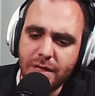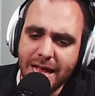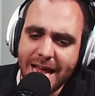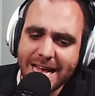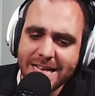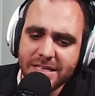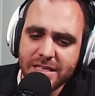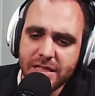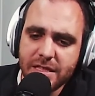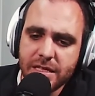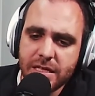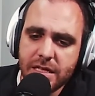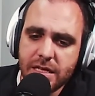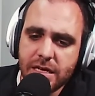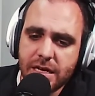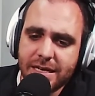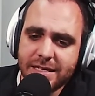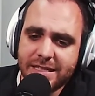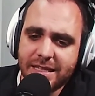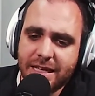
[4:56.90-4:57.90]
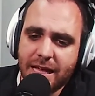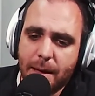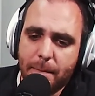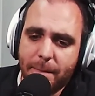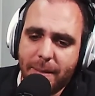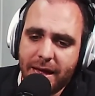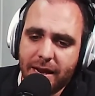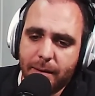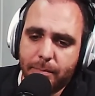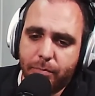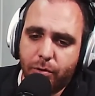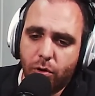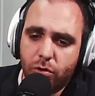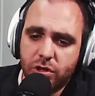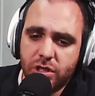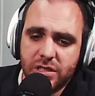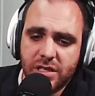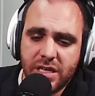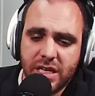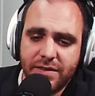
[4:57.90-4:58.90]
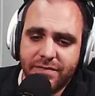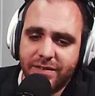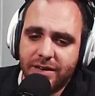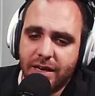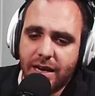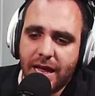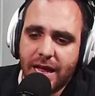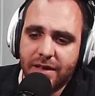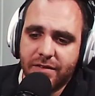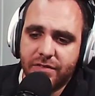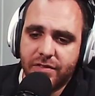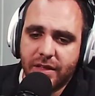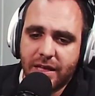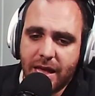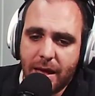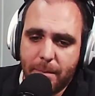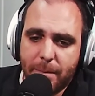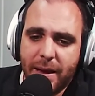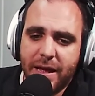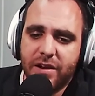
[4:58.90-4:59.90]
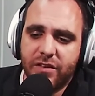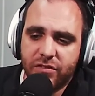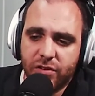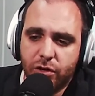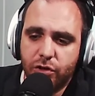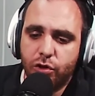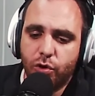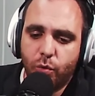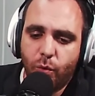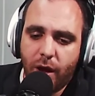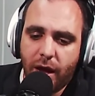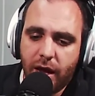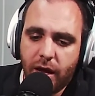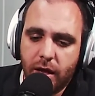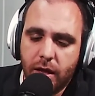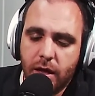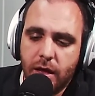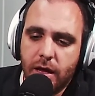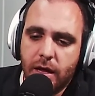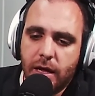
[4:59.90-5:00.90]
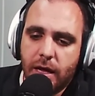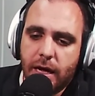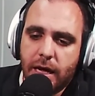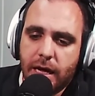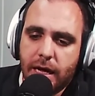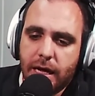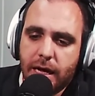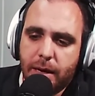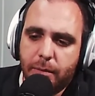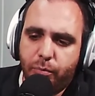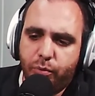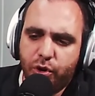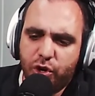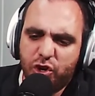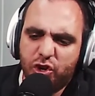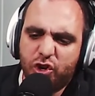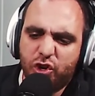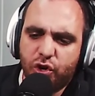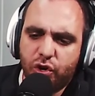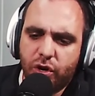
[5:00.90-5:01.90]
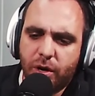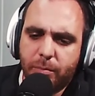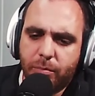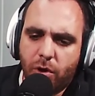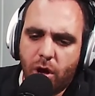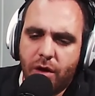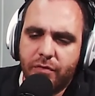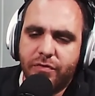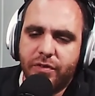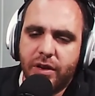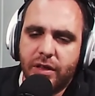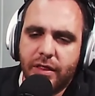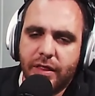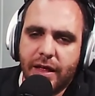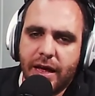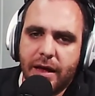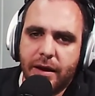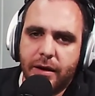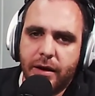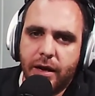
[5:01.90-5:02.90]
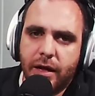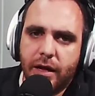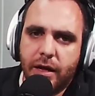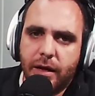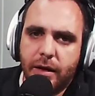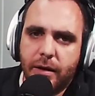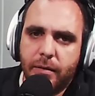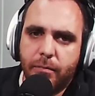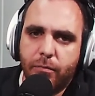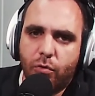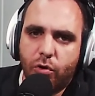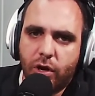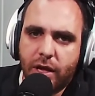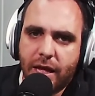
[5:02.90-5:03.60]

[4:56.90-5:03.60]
as the campaign approaches, and even as the campaign is underway, I'm confident that more